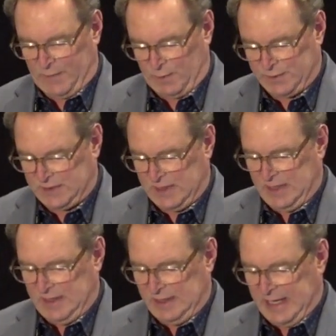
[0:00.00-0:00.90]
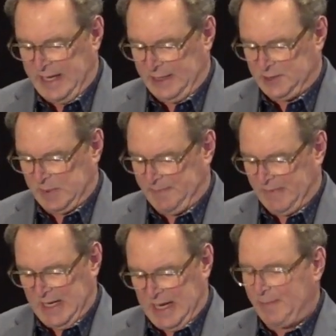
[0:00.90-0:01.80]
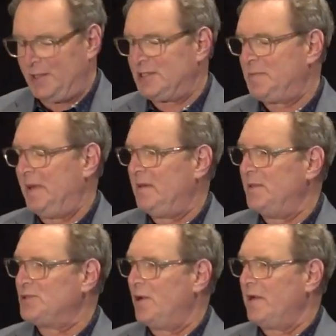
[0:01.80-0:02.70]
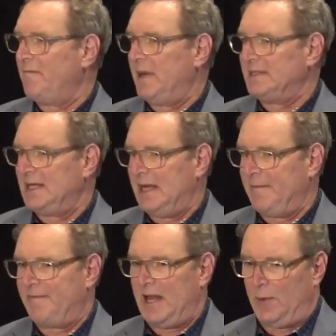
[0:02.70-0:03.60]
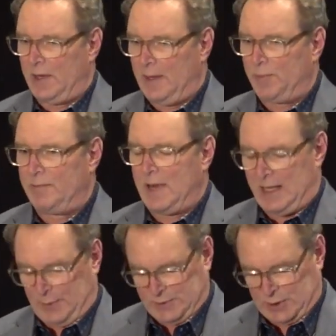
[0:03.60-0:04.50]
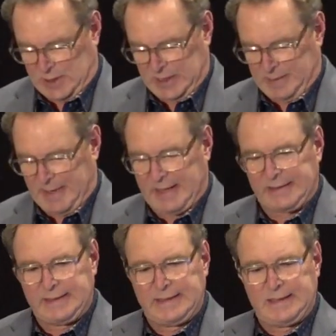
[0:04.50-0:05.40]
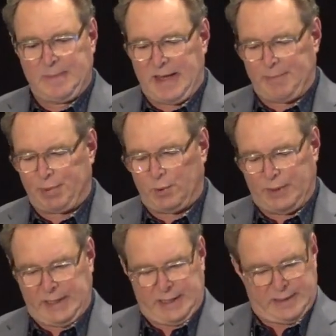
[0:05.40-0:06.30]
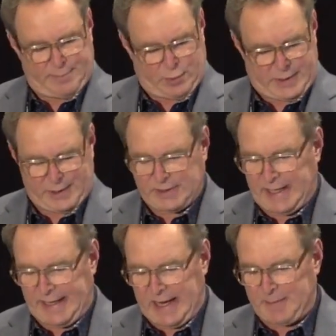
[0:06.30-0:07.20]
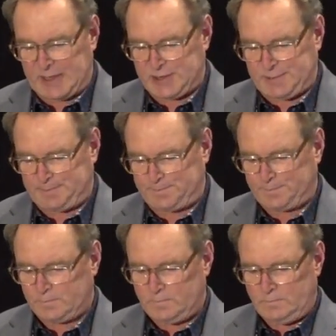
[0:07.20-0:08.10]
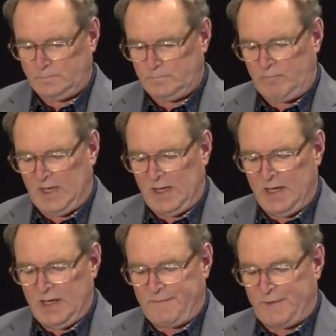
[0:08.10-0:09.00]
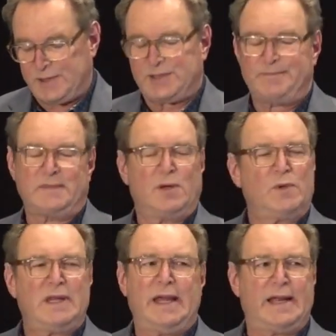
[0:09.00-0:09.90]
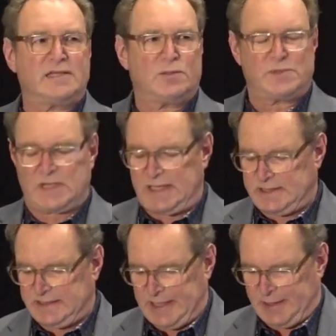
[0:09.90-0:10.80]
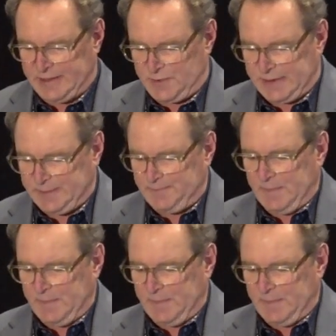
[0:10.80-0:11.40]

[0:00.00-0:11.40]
of those lanes, but I'm going to spend the majority of my time following up what Molly was talking about employee-employer dynamics. First, what the heck is the Wisconsin Center District?